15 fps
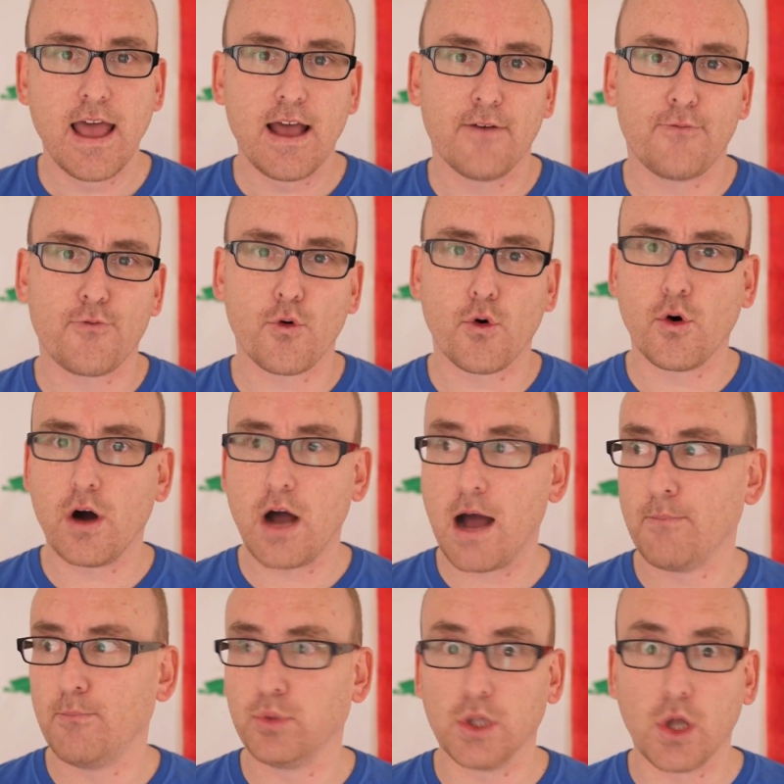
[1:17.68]
for
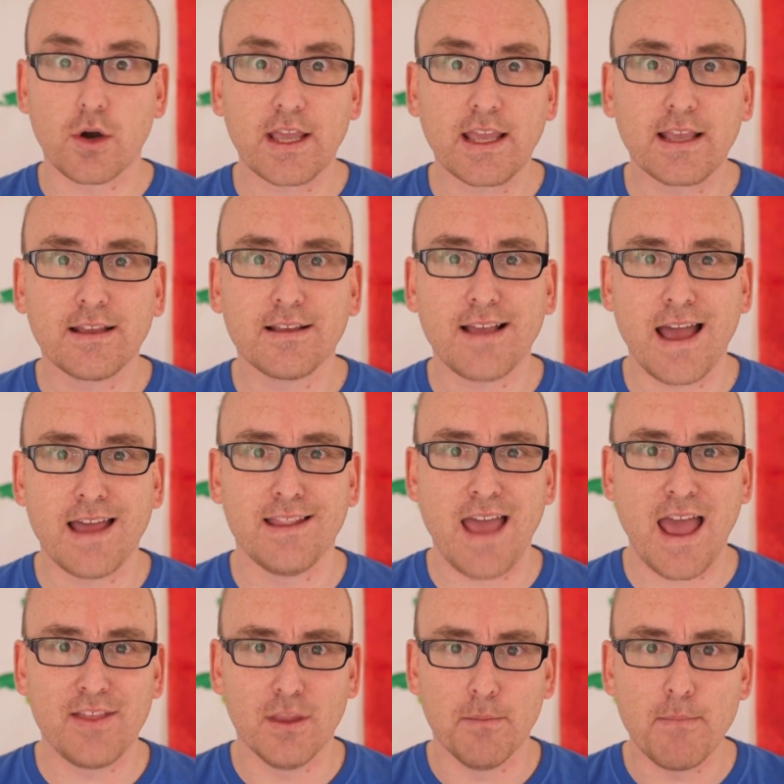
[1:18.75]
blogging
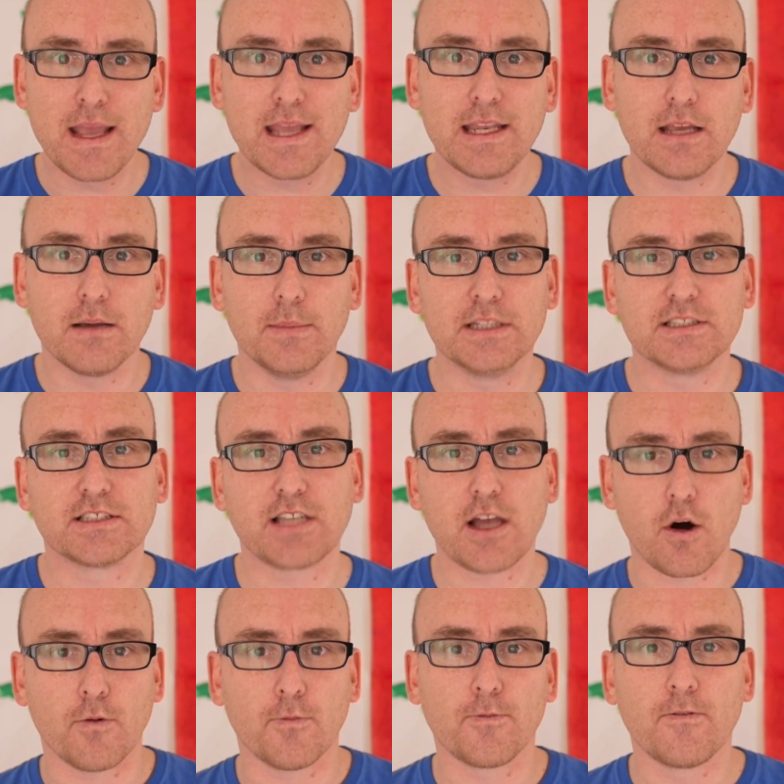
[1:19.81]
and the medium
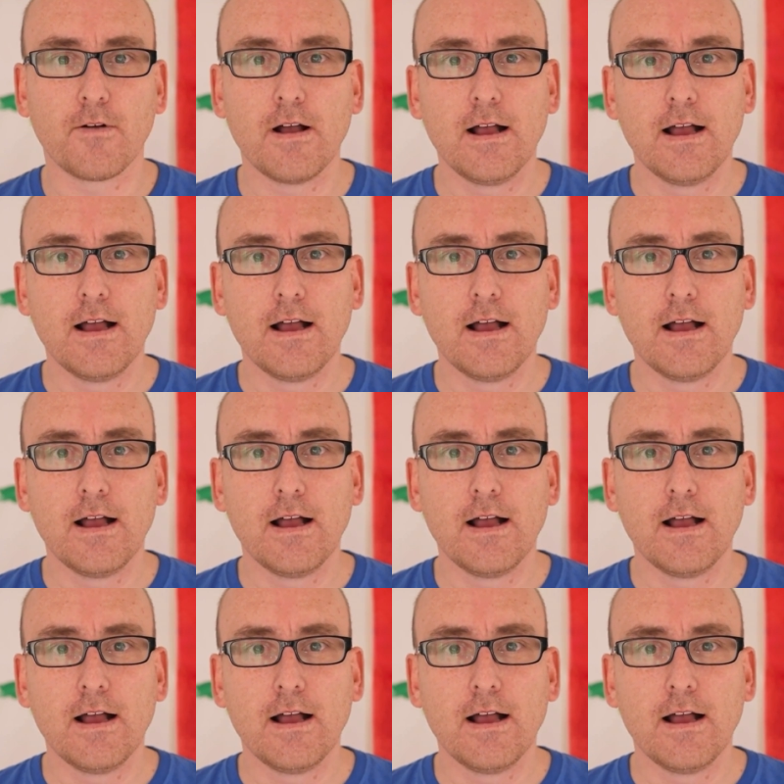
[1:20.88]
itself.